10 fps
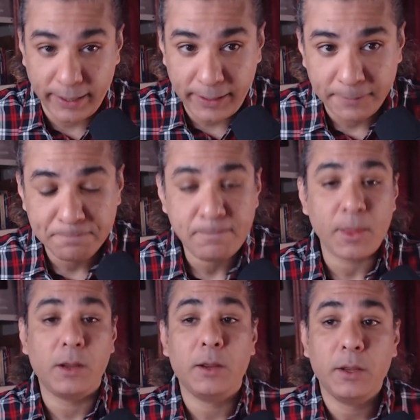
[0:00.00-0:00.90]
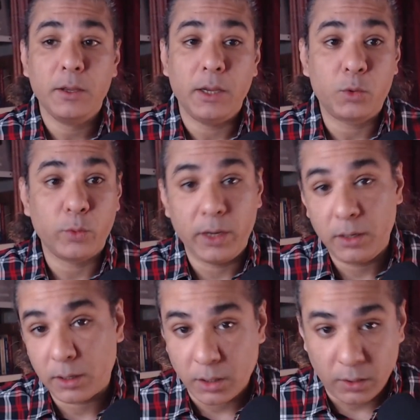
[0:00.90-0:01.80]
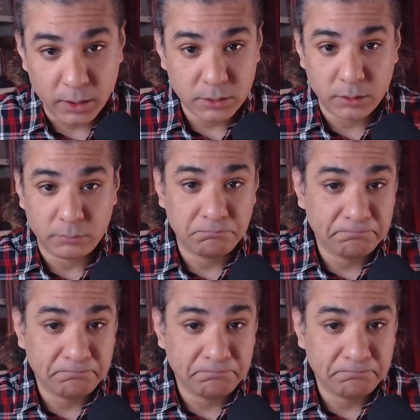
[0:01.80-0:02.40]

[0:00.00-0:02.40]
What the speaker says: high. It will cause